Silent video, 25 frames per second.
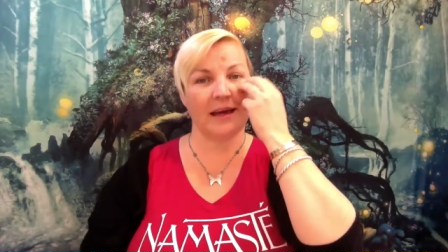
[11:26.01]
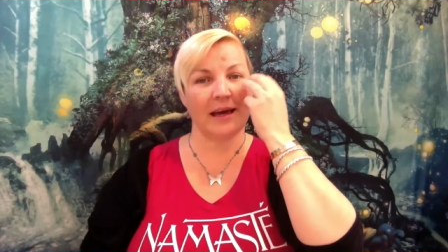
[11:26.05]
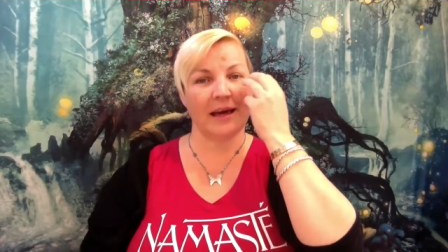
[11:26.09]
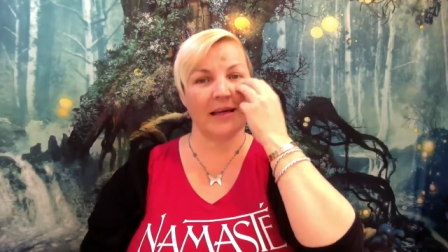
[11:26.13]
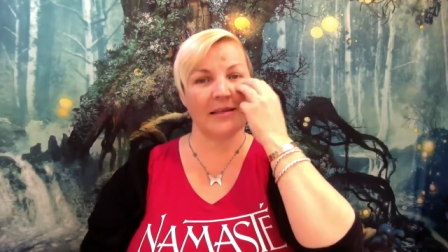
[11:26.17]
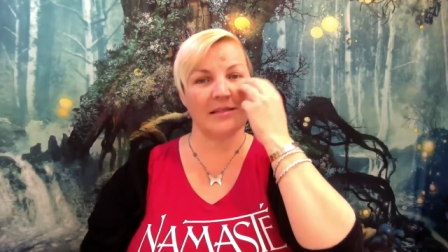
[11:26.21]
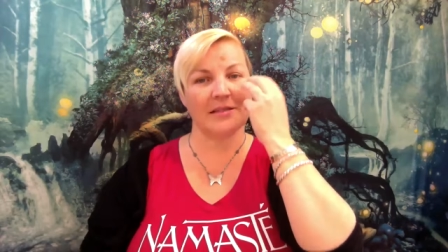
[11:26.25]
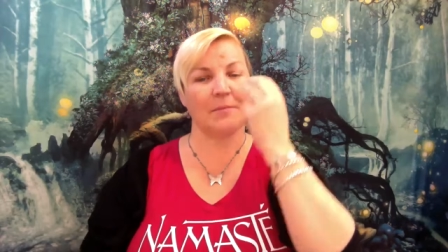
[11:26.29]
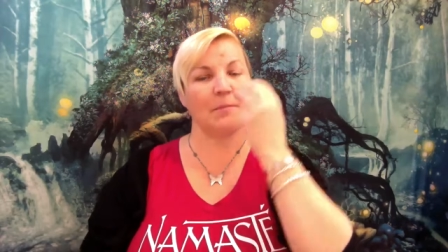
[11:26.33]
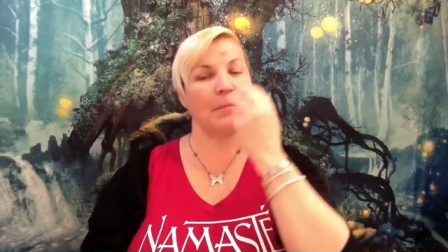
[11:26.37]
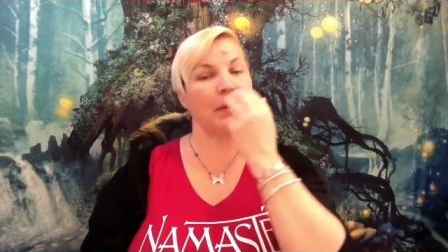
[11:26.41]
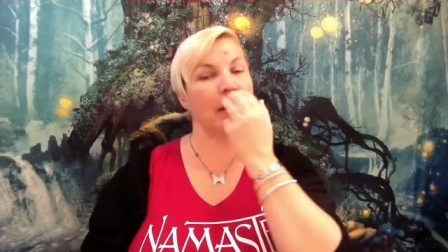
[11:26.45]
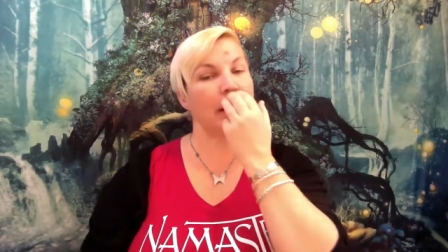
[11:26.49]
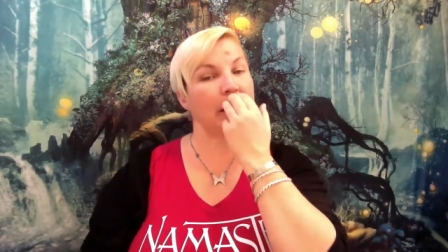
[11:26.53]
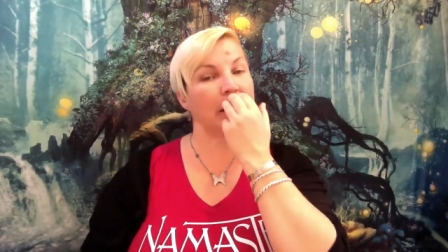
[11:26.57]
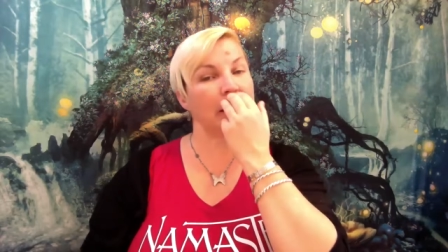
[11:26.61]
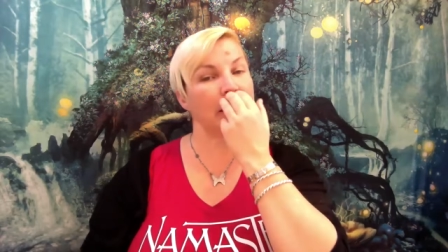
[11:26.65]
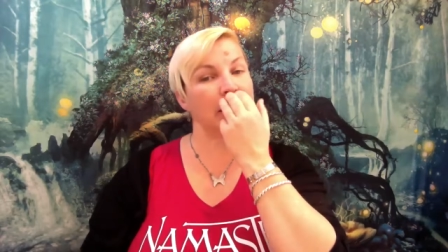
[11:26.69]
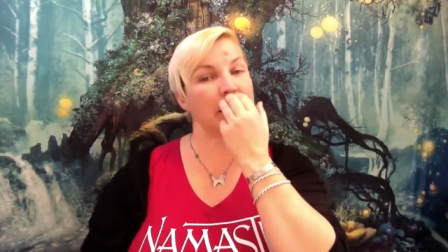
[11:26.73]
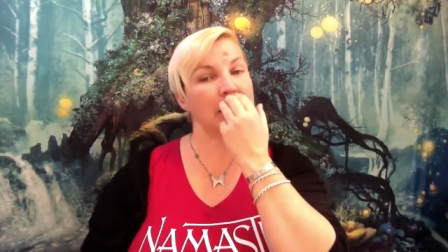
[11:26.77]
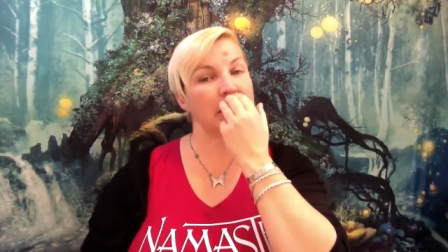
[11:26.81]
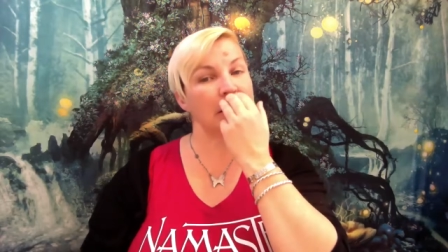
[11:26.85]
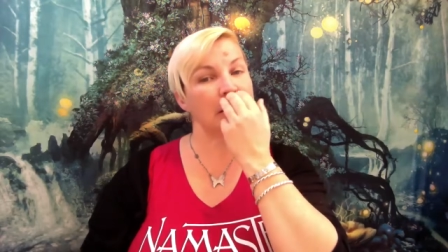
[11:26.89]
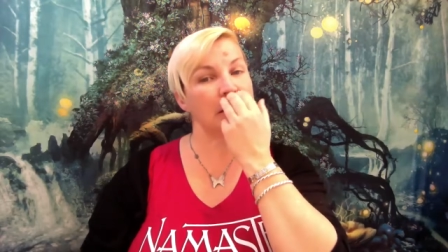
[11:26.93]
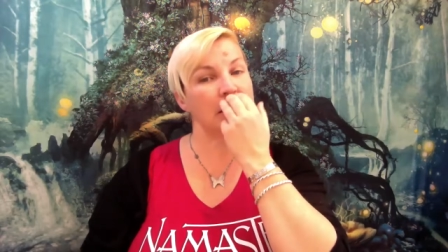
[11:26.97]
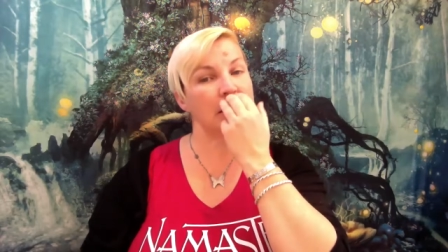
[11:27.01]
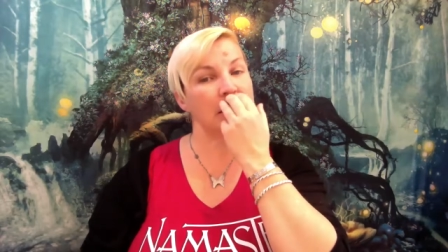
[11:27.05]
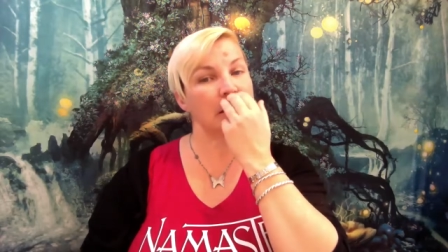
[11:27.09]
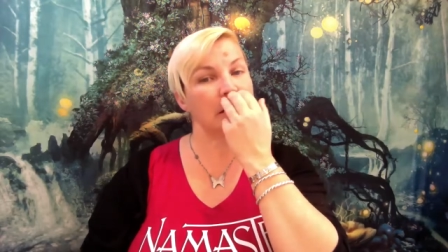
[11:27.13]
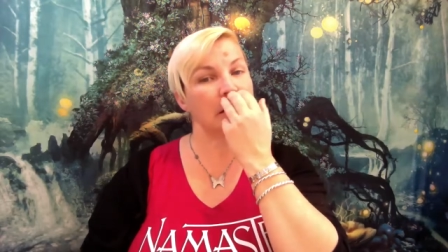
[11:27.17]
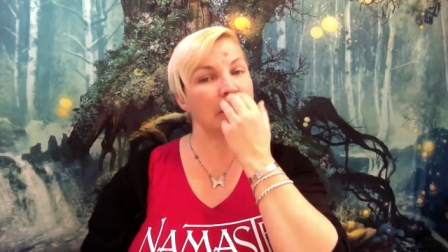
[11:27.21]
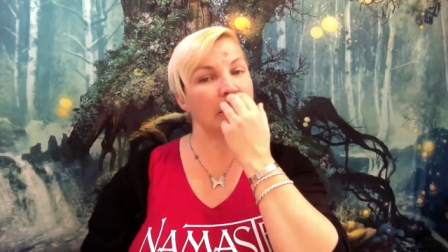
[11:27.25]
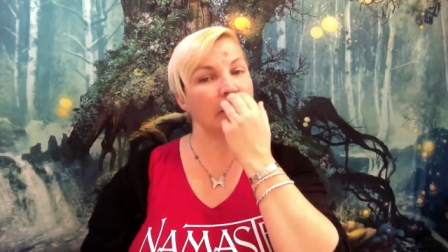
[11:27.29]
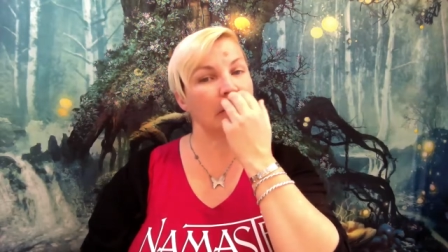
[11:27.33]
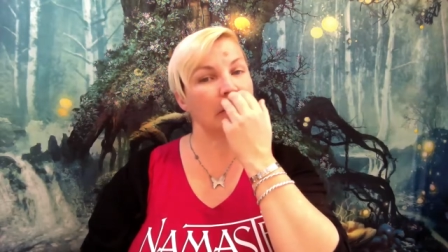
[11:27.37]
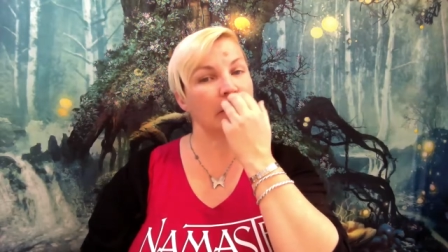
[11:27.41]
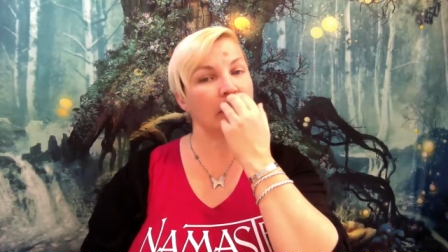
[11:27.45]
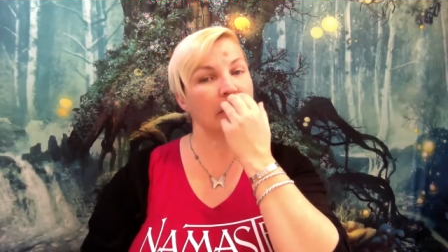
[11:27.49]
as abundance,
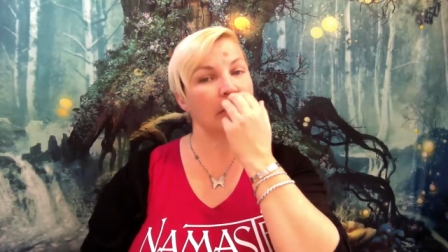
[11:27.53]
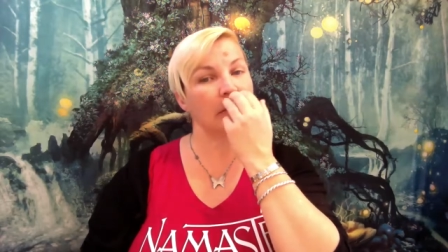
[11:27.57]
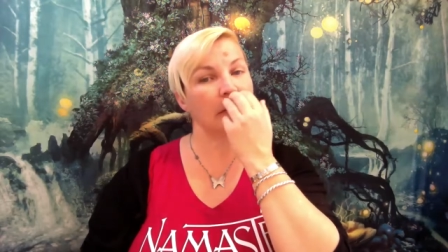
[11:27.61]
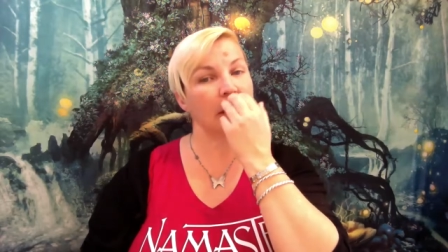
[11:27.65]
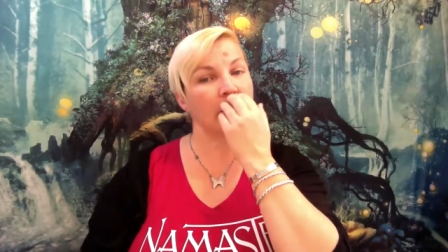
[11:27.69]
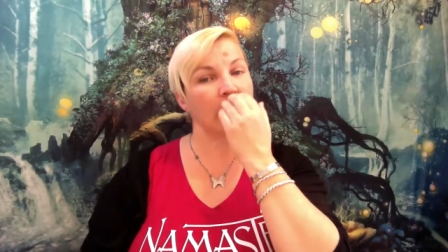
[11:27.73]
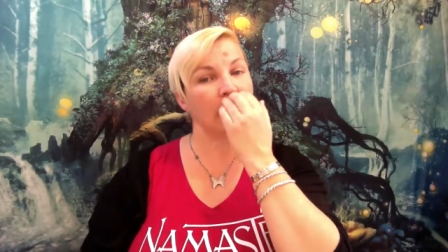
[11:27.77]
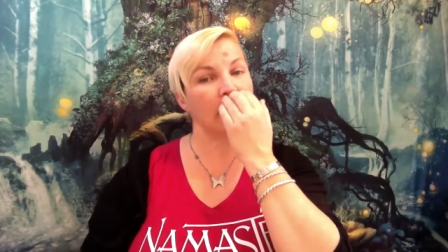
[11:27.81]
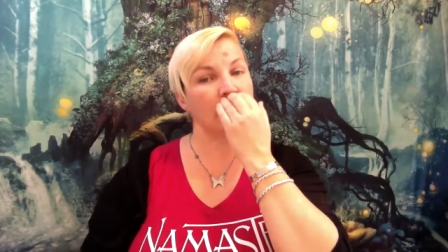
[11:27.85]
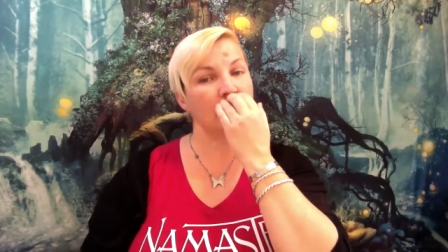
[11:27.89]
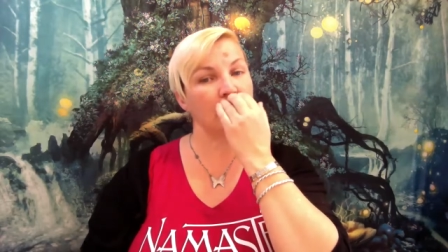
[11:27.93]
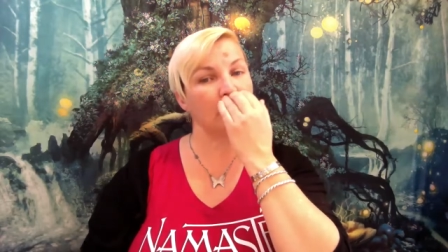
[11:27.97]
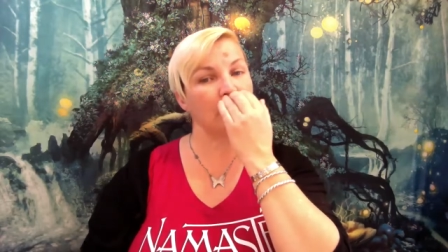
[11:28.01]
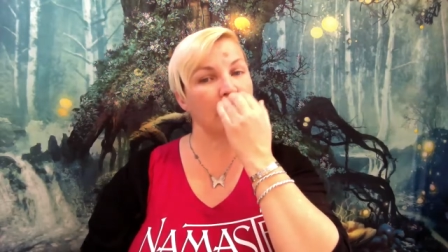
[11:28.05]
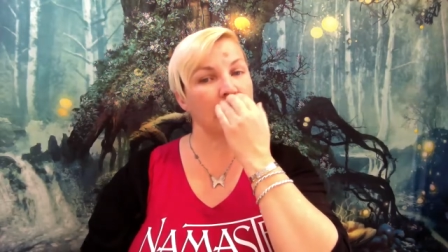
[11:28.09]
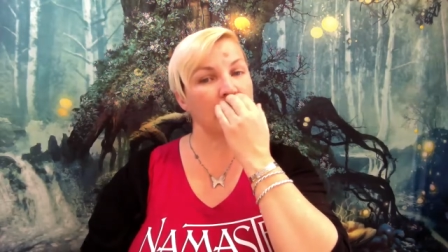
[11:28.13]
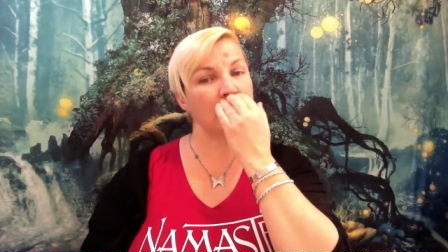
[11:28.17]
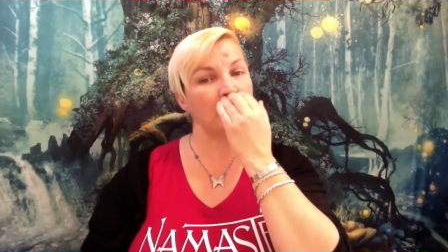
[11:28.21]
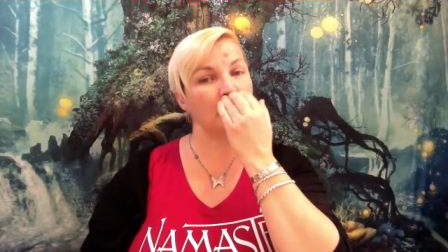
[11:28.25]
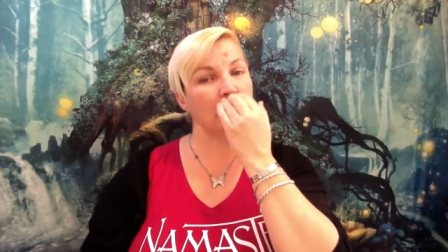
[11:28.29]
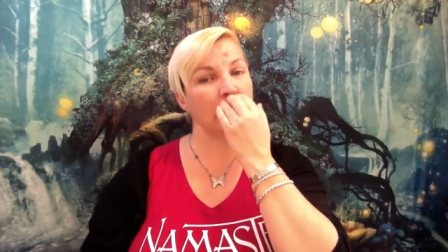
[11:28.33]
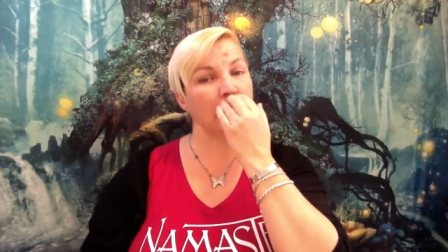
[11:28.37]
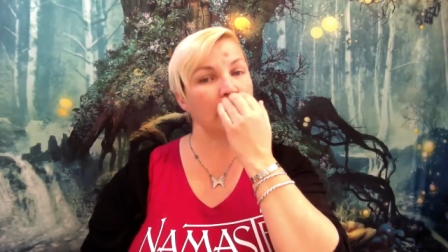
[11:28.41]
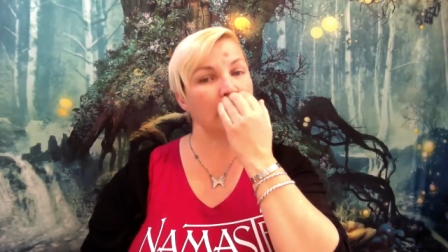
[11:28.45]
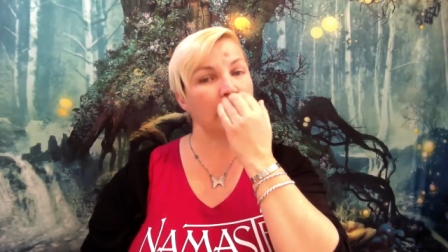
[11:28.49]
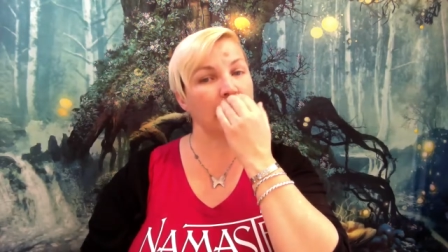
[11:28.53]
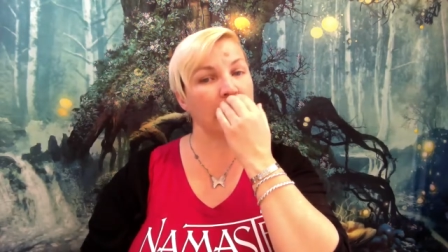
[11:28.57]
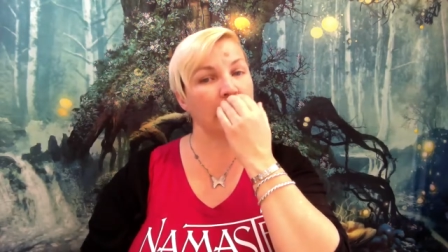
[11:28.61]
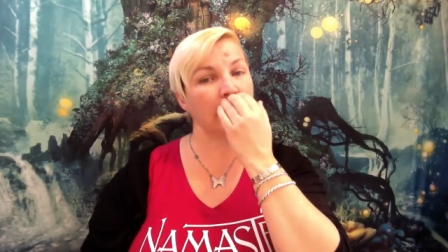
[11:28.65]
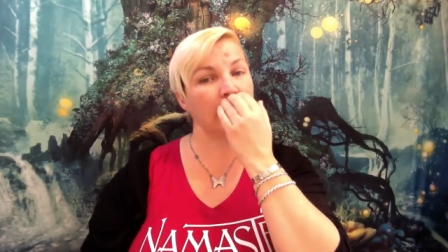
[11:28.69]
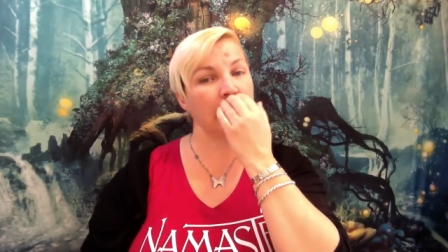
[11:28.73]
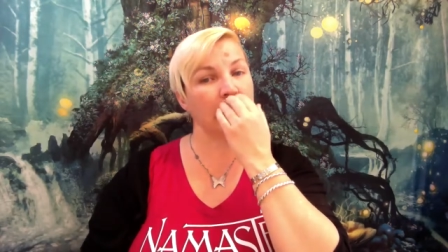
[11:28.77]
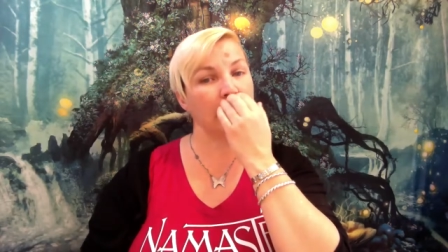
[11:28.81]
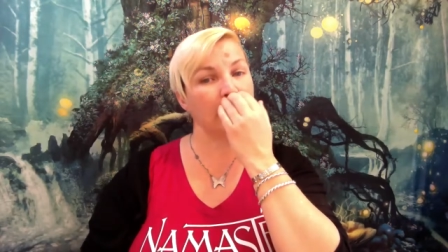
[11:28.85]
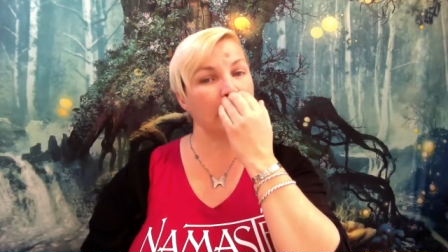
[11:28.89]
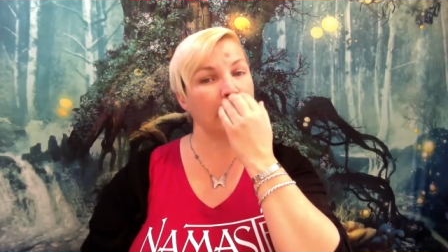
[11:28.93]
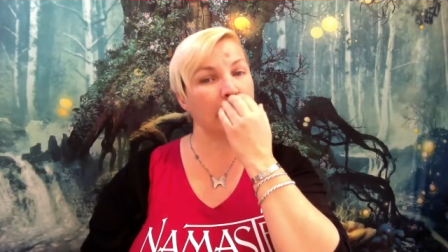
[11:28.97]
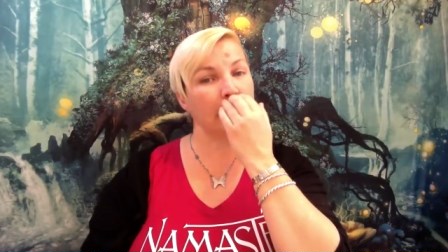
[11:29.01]
as
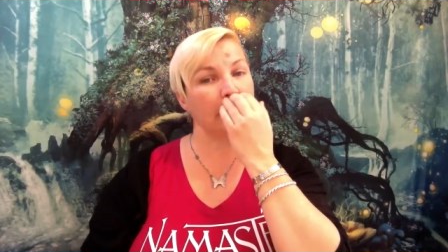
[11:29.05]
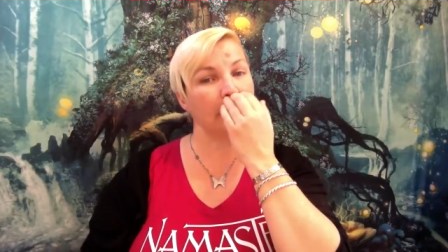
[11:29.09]
prosperity,